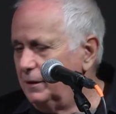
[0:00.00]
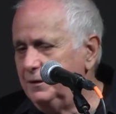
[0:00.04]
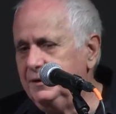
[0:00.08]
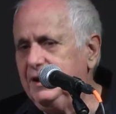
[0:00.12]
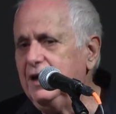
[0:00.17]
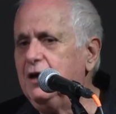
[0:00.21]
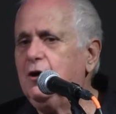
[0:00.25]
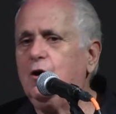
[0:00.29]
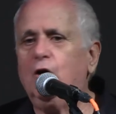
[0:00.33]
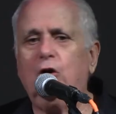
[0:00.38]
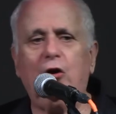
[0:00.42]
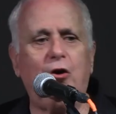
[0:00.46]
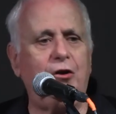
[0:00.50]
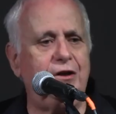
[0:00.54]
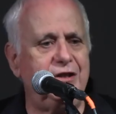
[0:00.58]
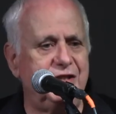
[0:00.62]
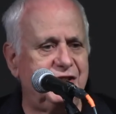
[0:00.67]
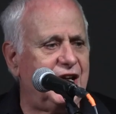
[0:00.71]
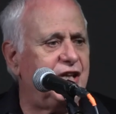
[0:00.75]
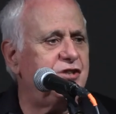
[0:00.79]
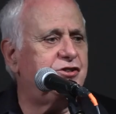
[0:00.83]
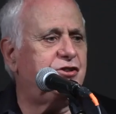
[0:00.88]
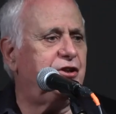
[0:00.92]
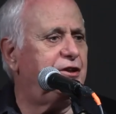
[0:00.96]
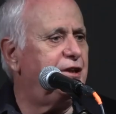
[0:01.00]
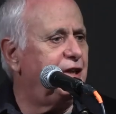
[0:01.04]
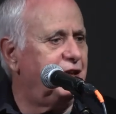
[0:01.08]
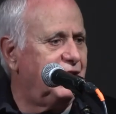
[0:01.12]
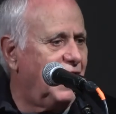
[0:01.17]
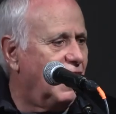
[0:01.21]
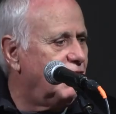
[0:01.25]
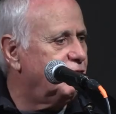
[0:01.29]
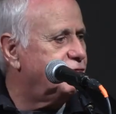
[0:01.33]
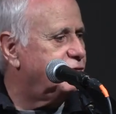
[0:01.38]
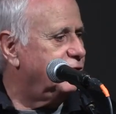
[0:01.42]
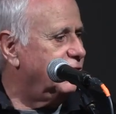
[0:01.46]
Decolonization in
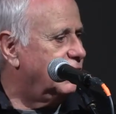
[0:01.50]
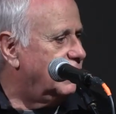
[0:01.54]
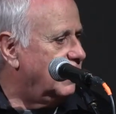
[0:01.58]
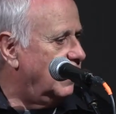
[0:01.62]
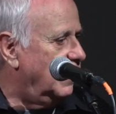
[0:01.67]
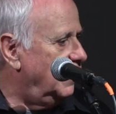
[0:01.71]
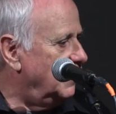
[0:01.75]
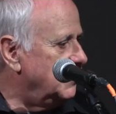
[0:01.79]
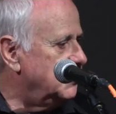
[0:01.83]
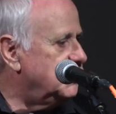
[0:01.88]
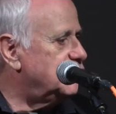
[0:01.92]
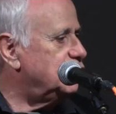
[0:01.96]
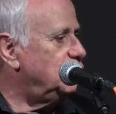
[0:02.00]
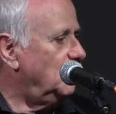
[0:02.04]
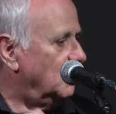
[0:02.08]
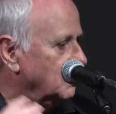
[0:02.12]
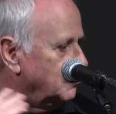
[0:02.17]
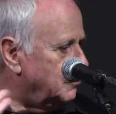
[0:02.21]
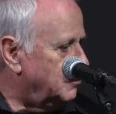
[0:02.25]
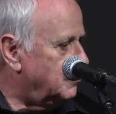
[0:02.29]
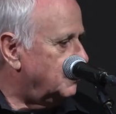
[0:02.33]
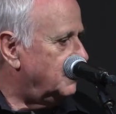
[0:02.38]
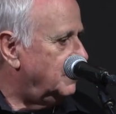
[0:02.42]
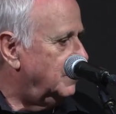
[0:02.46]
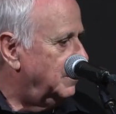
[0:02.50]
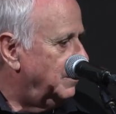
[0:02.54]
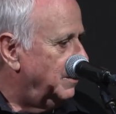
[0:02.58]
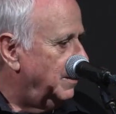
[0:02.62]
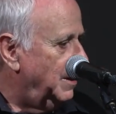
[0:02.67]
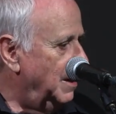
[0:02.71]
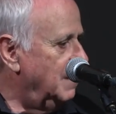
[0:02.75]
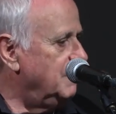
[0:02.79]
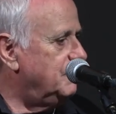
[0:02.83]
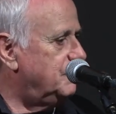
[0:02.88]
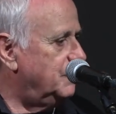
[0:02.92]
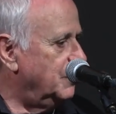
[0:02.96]
Africa is not
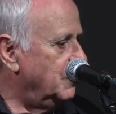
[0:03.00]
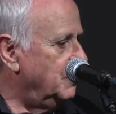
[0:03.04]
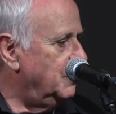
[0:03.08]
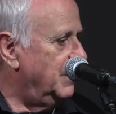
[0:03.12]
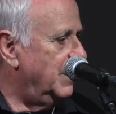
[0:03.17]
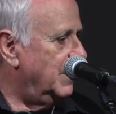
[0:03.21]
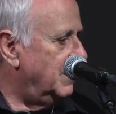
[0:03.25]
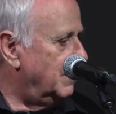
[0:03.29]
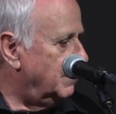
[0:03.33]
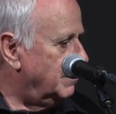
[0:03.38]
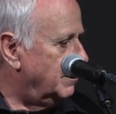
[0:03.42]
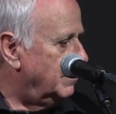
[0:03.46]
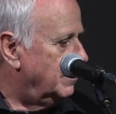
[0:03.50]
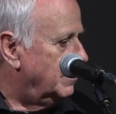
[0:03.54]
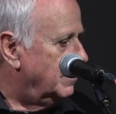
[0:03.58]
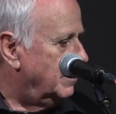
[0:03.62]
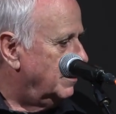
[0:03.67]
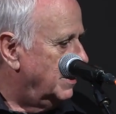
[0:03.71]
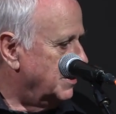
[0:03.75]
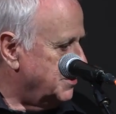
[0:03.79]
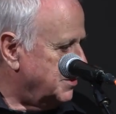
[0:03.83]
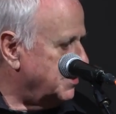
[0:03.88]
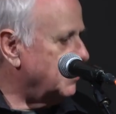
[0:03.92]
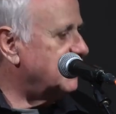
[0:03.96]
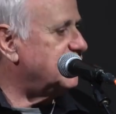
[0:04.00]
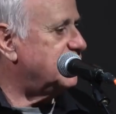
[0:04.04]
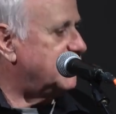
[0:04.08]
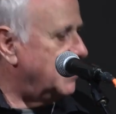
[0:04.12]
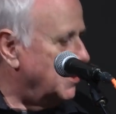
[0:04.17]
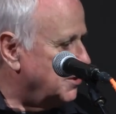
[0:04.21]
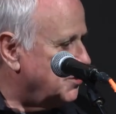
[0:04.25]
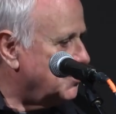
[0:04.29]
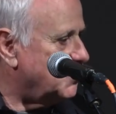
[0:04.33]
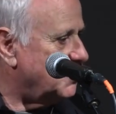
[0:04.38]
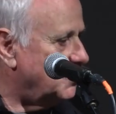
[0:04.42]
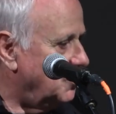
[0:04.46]
everywhere a
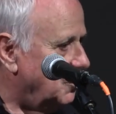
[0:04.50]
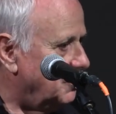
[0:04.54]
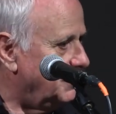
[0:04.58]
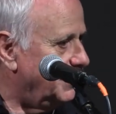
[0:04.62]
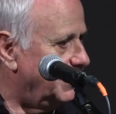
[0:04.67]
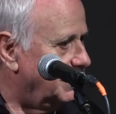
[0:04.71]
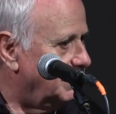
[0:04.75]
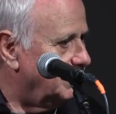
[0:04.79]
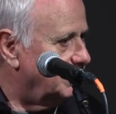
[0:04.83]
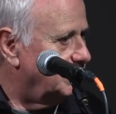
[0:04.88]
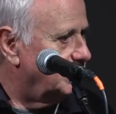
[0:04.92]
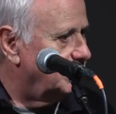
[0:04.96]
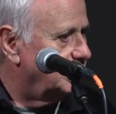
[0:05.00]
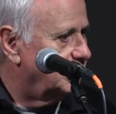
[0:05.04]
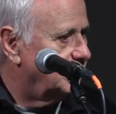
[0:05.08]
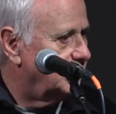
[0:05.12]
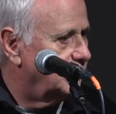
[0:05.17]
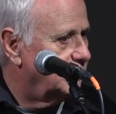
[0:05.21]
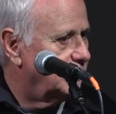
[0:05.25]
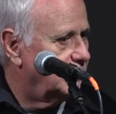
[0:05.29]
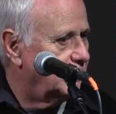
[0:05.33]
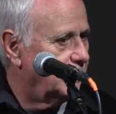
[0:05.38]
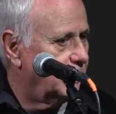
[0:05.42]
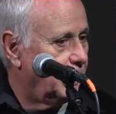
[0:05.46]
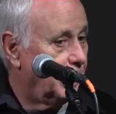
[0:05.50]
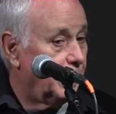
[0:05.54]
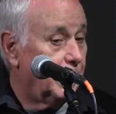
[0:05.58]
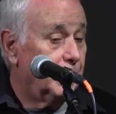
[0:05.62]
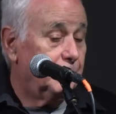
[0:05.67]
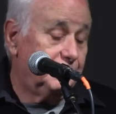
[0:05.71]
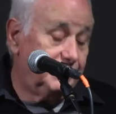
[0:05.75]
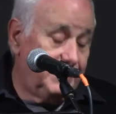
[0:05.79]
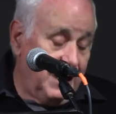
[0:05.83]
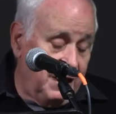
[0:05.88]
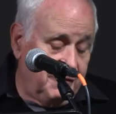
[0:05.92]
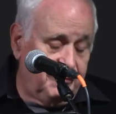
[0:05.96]
success story.
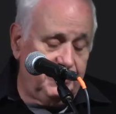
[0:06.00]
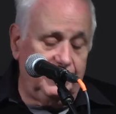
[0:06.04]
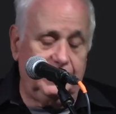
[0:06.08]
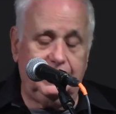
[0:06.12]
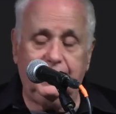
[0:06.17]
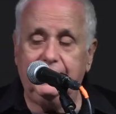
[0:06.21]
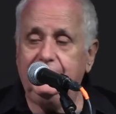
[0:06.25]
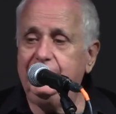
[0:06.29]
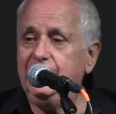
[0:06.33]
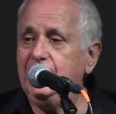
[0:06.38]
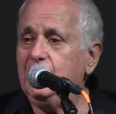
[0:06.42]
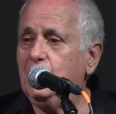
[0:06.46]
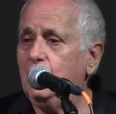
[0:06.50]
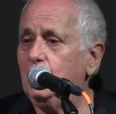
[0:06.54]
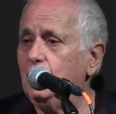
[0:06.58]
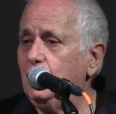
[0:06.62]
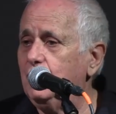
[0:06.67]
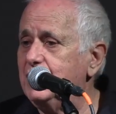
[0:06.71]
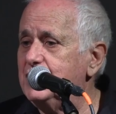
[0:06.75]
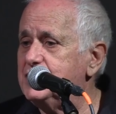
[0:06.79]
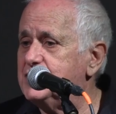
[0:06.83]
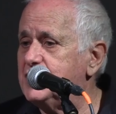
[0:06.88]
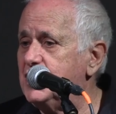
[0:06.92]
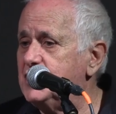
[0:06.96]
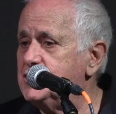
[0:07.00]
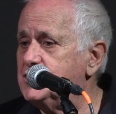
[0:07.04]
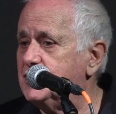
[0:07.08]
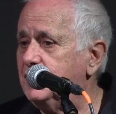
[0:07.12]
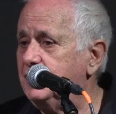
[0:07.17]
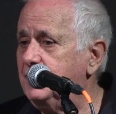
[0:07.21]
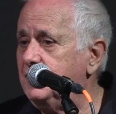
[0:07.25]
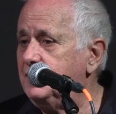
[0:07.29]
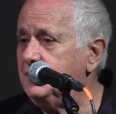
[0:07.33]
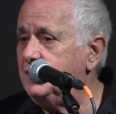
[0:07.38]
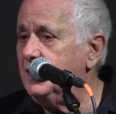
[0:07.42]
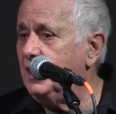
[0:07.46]
Definitely
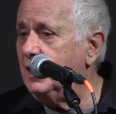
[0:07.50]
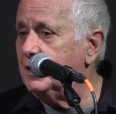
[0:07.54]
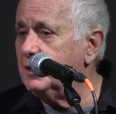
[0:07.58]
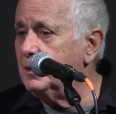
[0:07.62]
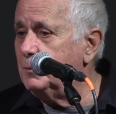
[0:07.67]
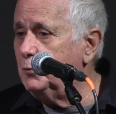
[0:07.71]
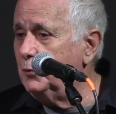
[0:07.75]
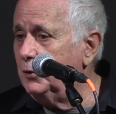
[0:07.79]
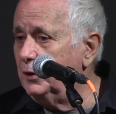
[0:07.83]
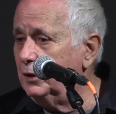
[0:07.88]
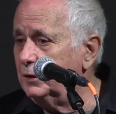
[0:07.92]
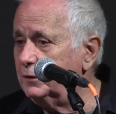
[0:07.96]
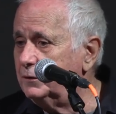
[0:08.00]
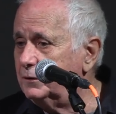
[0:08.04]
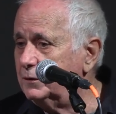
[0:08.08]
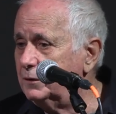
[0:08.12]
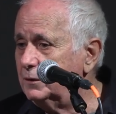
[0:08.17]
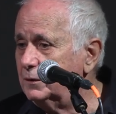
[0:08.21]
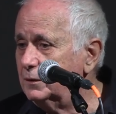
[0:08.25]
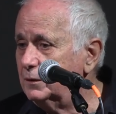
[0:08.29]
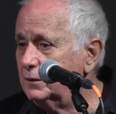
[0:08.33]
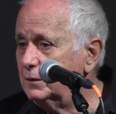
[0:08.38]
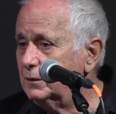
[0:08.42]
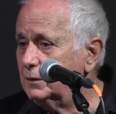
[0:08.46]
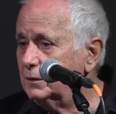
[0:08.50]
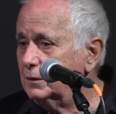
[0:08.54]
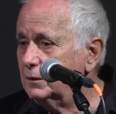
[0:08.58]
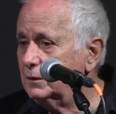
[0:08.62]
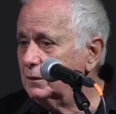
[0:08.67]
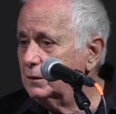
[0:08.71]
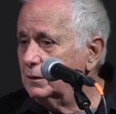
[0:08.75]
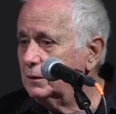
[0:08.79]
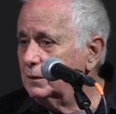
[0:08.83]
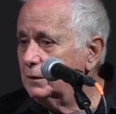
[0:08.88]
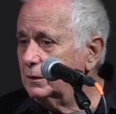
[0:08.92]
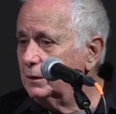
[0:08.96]
decolonization in the Arab world
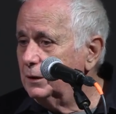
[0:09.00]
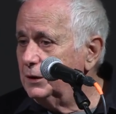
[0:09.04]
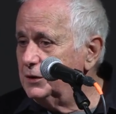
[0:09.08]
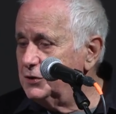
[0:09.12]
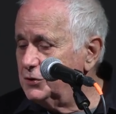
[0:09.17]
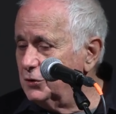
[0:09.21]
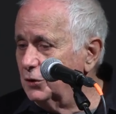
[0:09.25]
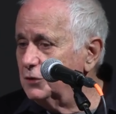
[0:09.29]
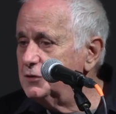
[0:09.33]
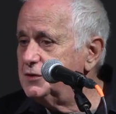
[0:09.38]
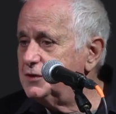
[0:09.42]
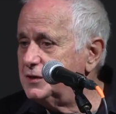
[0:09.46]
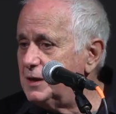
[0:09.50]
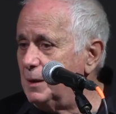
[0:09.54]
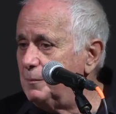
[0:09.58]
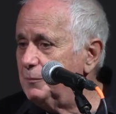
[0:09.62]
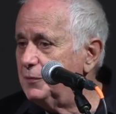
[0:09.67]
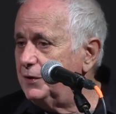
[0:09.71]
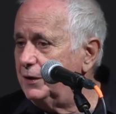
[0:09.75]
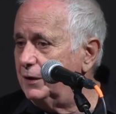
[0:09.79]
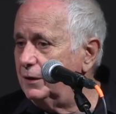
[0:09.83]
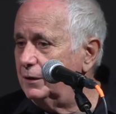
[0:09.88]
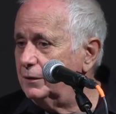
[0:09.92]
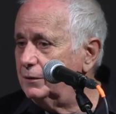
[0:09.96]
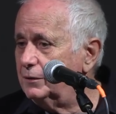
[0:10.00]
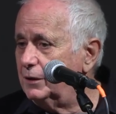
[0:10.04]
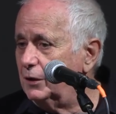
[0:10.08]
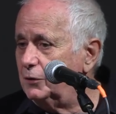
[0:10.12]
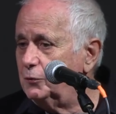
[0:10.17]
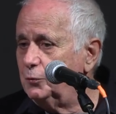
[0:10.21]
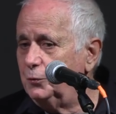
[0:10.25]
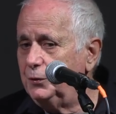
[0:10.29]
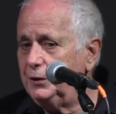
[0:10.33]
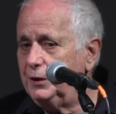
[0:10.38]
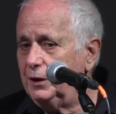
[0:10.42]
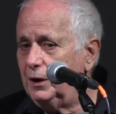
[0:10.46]
is not something
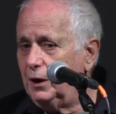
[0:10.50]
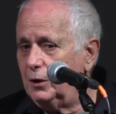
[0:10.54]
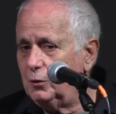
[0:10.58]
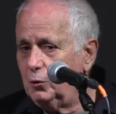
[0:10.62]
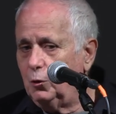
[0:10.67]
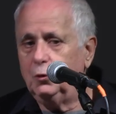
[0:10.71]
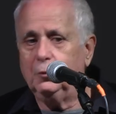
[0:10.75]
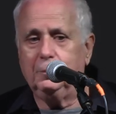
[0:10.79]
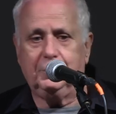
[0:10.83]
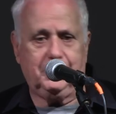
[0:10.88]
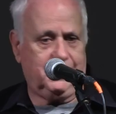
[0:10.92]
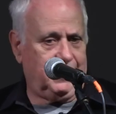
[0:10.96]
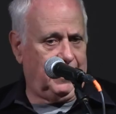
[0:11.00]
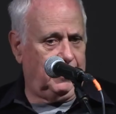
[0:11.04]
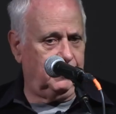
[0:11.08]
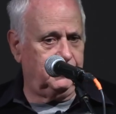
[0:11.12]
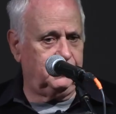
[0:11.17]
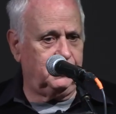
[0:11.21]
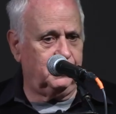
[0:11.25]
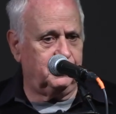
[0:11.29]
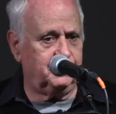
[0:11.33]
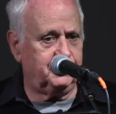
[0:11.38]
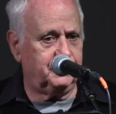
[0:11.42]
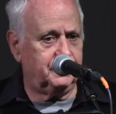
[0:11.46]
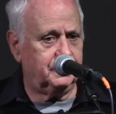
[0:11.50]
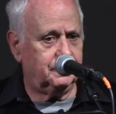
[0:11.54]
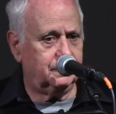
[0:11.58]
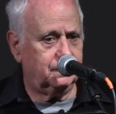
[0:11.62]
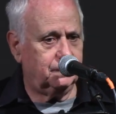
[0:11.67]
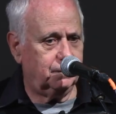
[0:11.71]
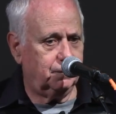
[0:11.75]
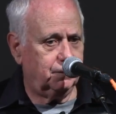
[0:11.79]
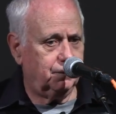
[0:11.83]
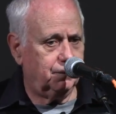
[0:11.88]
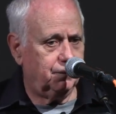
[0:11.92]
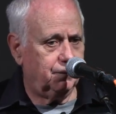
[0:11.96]
that we are all proud of,
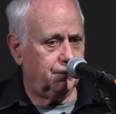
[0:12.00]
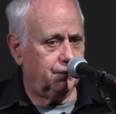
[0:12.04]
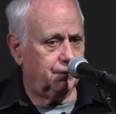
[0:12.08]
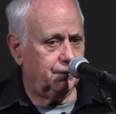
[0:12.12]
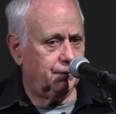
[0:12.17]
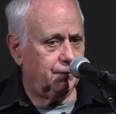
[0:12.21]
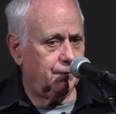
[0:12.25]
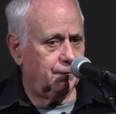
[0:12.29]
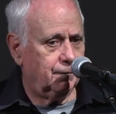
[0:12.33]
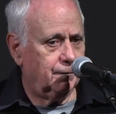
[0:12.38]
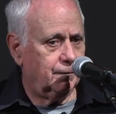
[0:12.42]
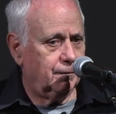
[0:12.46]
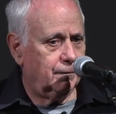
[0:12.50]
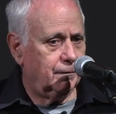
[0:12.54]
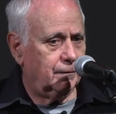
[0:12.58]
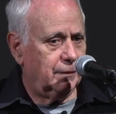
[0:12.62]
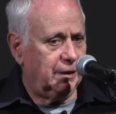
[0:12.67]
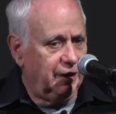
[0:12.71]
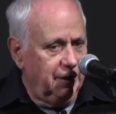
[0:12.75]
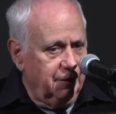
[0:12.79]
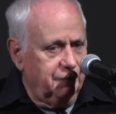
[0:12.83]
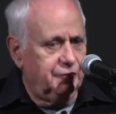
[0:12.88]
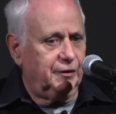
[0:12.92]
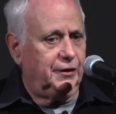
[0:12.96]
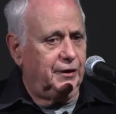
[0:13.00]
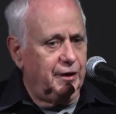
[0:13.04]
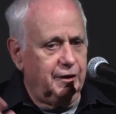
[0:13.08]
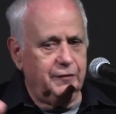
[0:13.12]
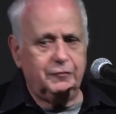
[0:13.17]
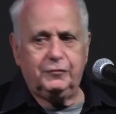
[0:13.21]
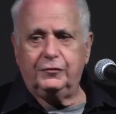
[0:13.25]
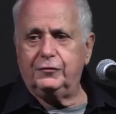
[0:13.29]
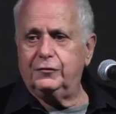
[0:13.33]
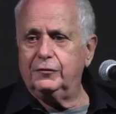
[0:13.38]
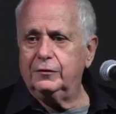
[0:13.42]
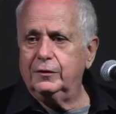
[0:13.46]
even
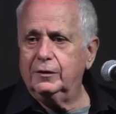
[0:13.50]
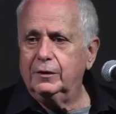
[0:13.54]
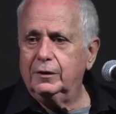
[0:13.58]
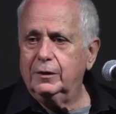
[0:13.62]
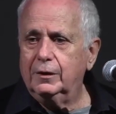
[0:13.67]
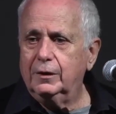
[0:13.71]
if